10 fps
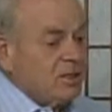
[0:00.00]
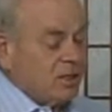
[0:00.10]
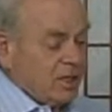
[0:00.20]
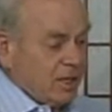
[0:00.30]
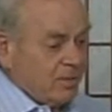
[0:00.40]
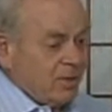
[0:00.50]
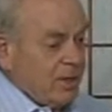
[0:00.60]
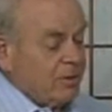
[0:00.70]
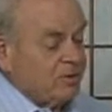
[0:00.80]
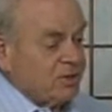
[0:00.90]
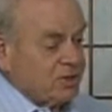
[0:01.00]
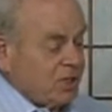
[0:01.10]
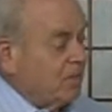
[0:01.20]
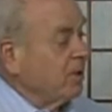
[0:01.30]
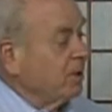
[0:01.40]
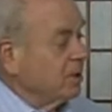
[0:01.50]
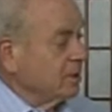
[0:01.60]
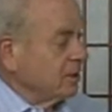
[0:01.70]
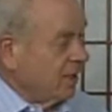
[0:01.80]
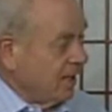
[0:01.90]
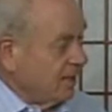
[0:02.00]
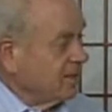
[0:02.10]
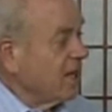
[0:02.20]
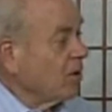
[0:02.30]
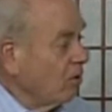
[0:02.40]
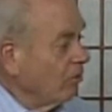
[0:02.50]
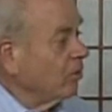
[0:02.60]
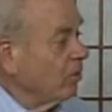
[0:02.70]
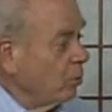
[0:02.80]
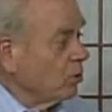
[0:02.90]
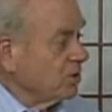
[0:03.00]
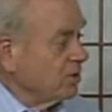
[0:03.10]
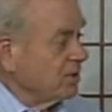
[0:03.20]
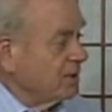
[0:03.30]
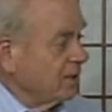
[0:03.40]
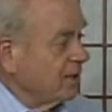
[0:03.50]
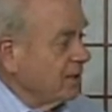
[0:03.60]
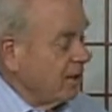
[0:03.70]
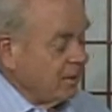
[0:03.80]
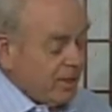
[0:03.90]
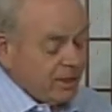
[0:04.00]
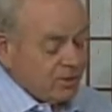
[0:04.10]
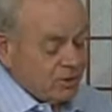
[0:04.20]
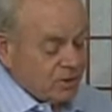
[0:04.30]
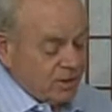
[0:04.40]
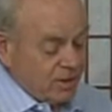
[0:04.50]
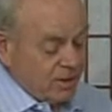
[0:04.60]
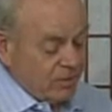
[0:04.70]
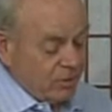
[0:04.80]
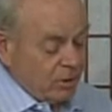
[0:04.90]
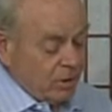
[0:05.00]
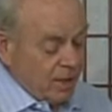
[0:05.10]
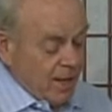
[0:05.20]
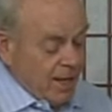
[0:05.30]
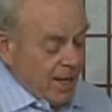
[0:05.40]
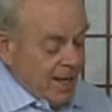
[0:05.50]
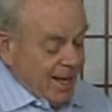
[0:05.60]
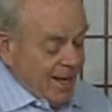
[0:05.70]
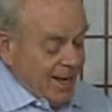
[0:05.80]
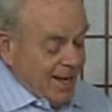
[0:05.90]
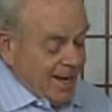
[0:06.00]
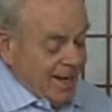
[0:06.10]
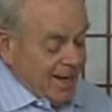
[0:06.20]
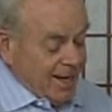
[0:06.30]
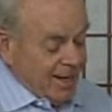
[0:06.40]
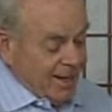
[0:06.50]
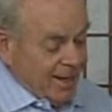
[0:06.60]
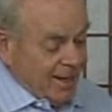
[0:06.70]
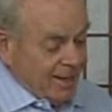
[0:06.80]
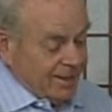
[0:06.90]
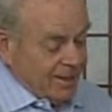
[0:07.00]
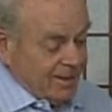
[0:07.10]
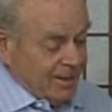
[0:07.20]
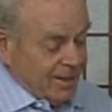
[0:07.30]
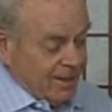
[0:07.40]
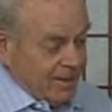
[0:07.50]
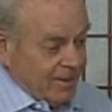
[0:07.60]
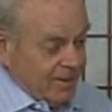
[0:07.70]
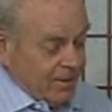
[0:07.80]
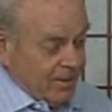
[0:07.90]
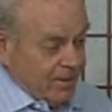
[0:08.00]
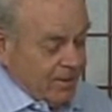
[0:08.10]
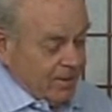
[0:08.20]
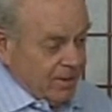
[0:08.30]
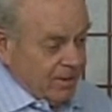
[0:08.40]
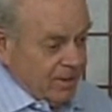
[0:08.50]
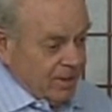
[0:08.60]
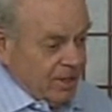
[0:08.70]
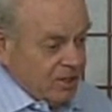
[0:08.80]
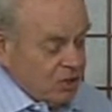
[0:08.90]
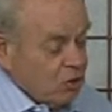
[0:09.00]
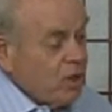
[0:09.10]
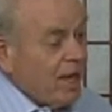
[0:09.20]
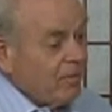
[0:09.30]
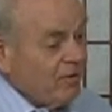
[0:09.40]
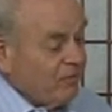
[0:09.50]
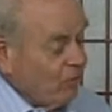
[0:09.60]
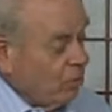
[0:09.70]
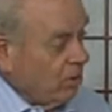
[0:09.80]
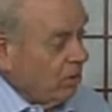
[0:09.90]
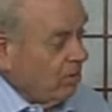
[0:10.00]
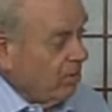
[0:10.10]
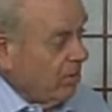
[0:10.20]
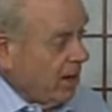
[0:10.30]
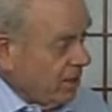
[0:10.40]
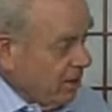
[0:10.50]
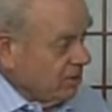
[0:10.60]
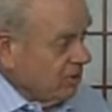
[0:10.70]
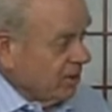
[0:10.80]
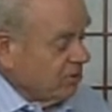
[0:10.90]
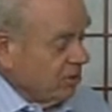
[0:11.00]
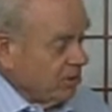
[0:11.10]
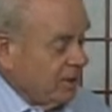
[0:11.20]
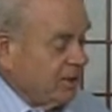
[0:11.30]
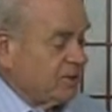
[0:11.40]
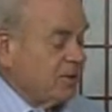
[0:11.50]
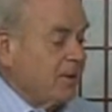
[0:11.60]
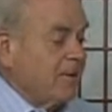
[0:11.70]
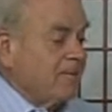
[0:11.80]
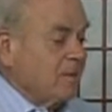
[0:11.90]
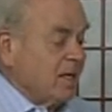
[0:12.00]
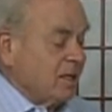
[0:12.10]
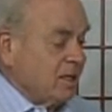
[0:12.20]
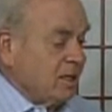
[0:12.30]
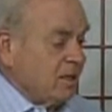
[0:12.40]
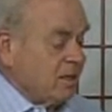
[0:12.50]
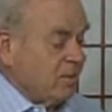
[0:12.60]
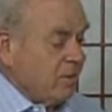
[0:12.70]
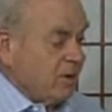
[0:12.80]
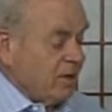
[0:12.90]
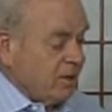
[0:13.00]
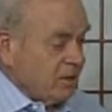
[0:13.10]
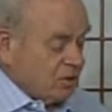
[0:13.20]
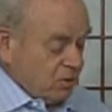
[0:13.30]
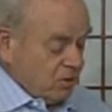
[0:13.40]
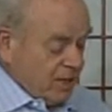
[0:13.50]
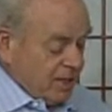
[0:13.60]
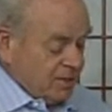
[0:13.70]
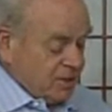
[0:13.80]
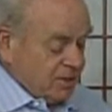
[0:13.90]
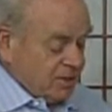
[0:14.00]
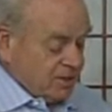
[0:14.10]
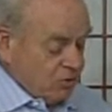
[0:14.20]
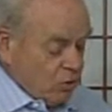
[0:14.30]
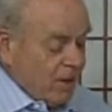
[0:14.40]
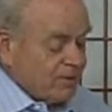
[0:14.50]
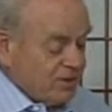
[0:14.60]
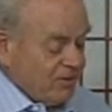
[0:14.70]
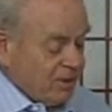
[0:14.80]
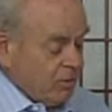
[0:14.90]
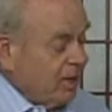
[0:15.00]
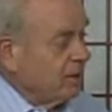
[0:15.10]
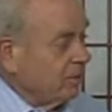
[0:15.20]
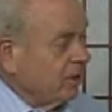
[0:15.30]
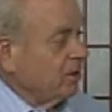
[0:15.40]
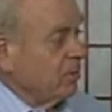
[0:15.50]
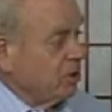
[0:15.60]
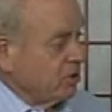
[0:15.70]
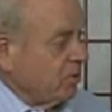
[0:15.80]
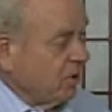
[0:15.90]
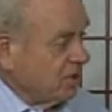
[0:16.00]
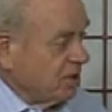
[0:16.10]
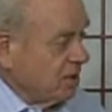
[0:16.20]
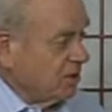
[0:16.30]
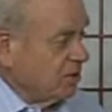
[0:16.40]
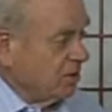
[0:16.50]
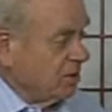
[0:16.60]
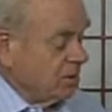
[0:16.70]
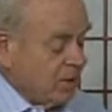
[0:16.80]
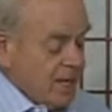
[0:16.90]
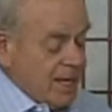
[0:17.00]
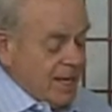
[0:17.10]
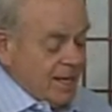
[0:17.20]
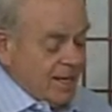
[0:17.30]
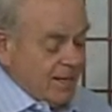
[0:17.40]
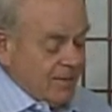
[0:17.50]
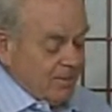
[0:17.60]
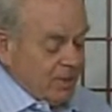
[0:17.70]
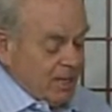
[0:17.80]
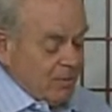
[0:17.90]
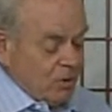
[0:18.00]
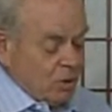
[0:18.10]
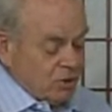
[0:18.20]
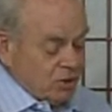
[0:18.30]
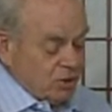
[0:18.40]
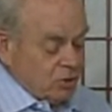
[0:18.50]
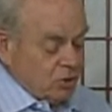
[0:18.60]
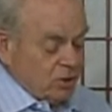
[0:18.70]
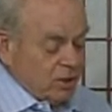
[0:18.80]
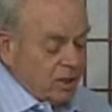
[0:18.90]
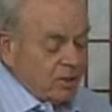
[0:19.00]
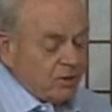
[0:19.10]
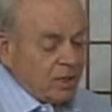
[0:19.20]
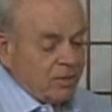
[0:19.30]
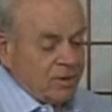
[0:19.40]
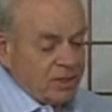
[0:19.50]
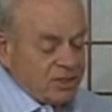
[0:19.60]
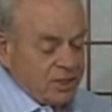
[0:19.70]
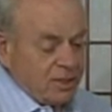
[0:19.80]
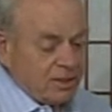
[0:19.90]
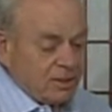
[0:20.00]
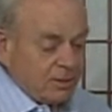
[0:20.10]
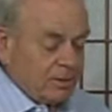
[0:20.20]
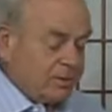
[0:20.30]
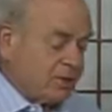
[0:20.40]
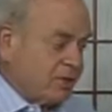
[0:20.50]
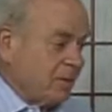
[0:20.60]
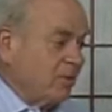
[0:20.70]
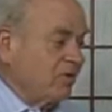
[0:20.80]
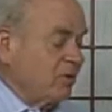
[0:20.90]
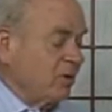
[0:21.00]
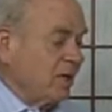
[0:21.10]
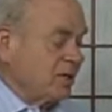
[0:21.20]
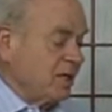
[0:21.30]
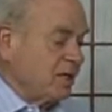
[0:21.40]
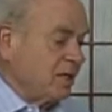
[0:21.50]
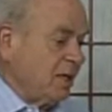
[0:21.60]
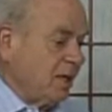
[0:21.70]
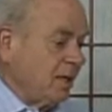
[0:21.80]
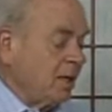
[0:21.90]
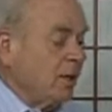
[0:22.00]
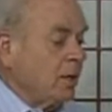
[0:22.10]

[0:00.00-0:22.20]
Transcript: to kind of be able to step in and take over portions of the county manager's role, and to do that before my contract terminates. And the other issue with that is it drops everything right in the middle of the budget process. So it became a question, should the contract be extended till December of 2018,